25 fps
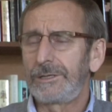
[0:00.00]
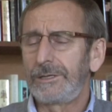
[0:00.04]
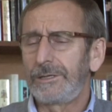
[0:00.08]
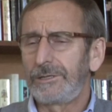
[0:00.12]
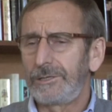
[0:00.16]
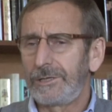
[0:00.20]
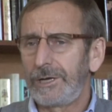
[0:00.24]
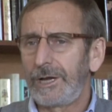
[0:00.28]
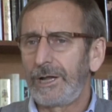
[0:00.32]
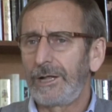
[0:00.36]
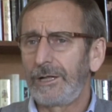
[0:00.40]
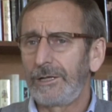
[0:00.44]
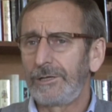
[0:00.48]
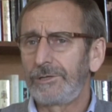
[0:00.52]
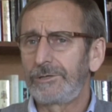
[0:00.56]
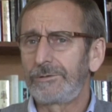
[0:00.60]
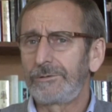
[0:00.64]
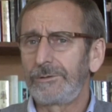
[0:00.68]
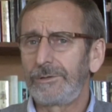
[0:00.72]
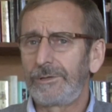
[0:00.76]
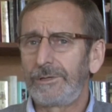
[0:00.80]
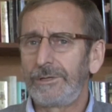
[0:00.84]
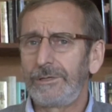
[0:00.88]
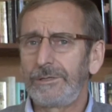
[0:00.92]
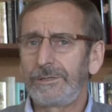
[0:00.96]
the challenge
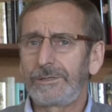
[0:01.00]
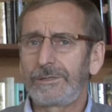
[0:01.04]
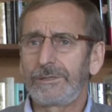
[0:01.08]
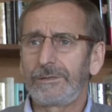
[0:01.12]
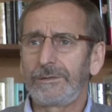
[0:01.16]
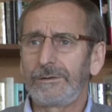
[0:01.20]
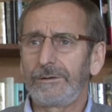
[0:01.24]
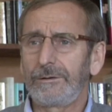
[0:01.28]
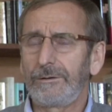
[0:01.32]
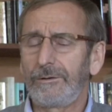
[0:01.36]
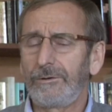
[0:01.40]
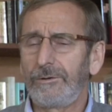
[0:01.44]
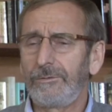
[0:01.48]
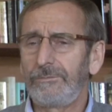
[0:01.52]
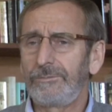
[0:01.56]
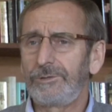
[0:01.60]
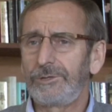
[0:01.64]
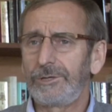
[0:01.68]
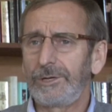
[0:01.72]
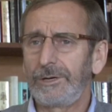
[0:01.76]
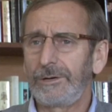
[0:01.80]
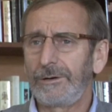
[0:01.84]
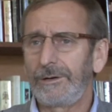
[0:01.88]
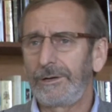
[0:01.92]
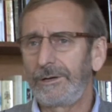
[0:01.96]
with these home
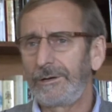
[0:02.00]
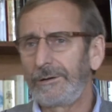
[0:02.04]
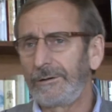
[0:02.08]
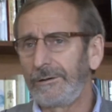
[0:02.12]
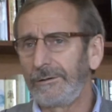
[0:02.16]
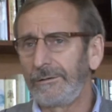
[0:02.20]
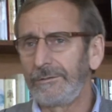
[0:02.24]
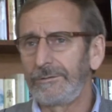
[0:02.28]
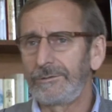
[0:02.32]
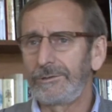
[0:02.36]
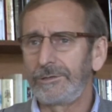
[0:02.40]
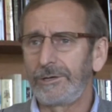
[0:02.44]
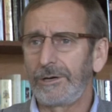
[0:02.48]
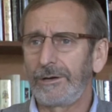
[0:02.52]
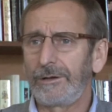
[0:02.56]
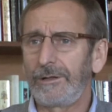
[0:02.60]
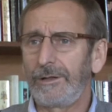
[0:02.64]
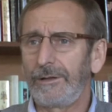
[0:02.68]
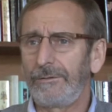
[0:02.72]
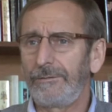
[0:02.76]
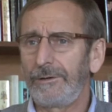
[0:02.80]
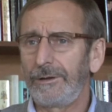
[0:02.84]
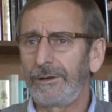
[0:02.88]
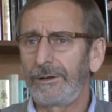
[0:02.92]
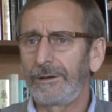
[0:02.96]
sharing or shared
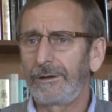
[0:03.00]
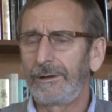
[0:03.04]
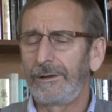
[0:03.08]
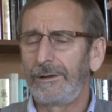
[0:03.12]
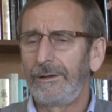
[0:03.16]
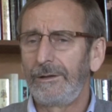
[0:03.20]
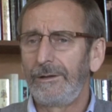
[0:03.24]
living